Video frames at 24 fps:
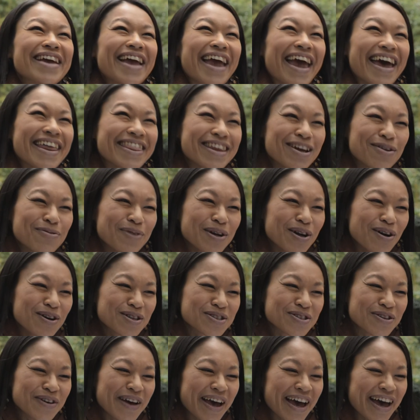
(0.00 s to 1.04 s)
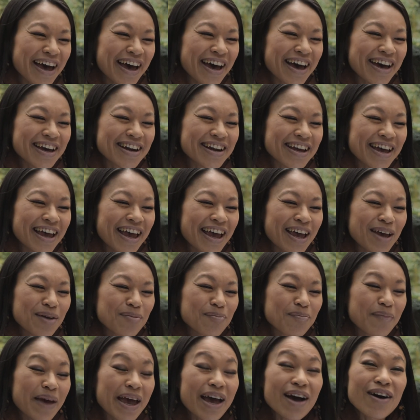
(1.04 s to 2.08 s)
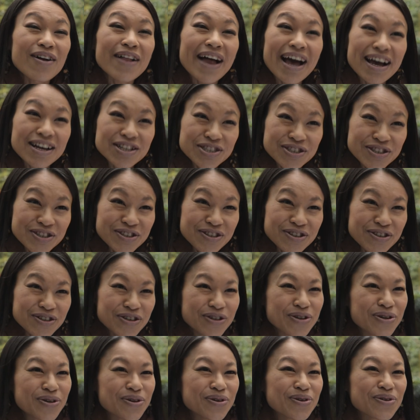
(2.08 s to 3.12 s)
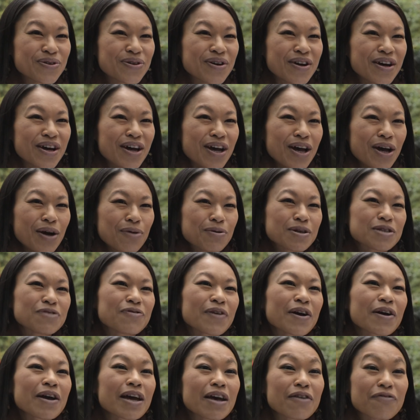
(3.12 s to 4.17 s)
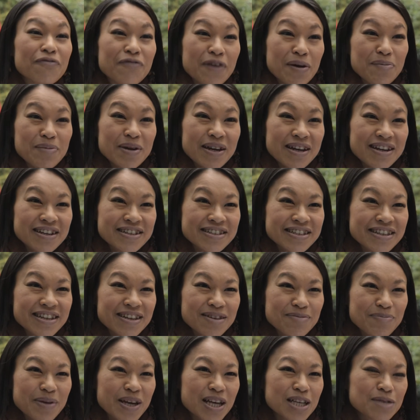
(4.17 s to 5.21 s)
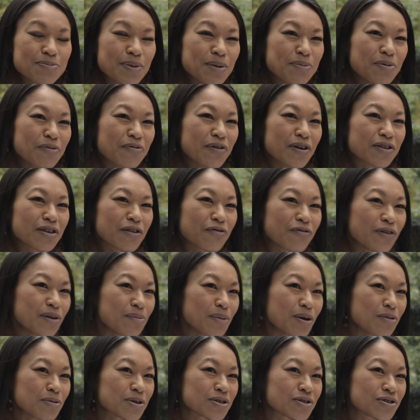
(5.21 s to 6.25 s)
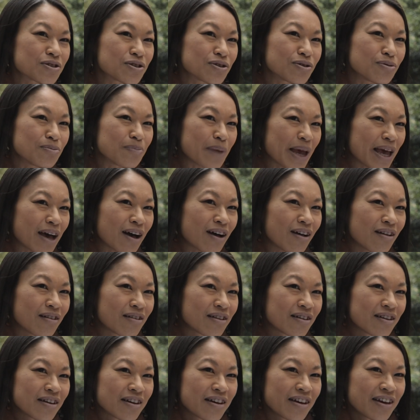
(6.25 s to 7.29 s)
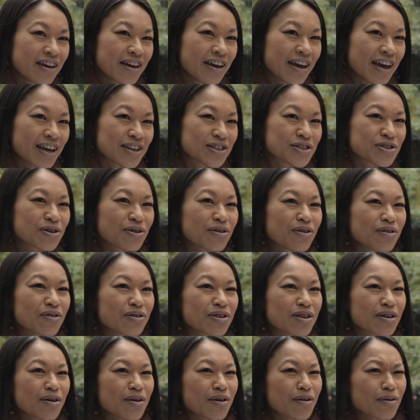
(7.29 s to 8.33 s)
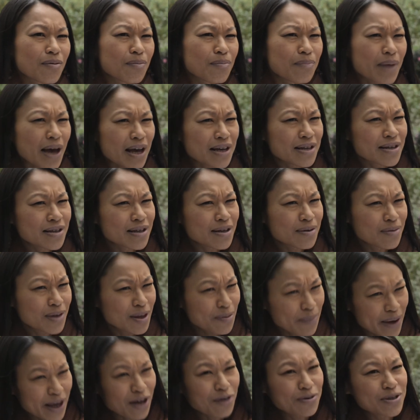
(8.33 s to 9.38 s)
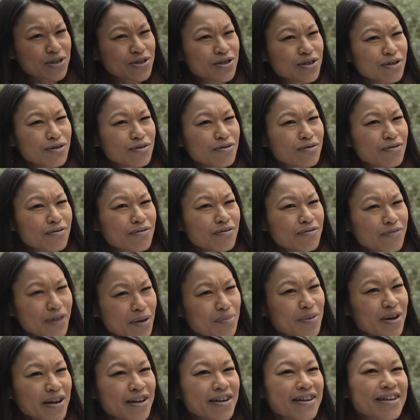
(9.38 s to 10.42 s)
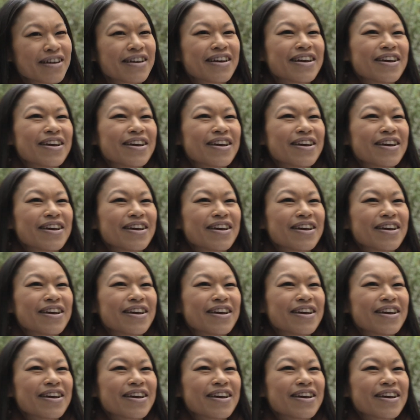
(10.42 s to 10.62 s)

And then we also had a male actor who was very effeminate because people felt the female was too male. And so the male was too feminine.